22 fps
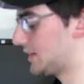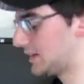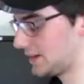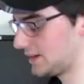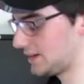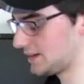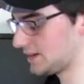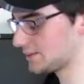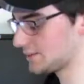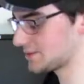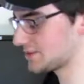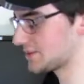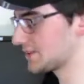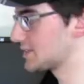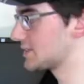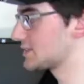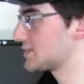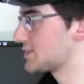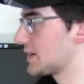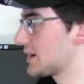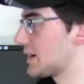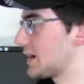eat it. I'm just going to
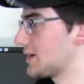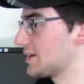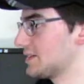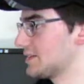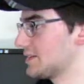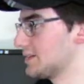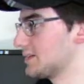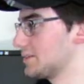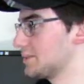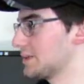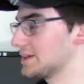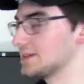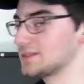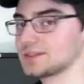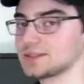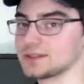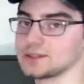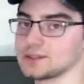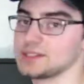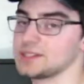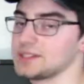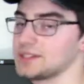suck on it a little bit
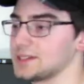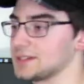so she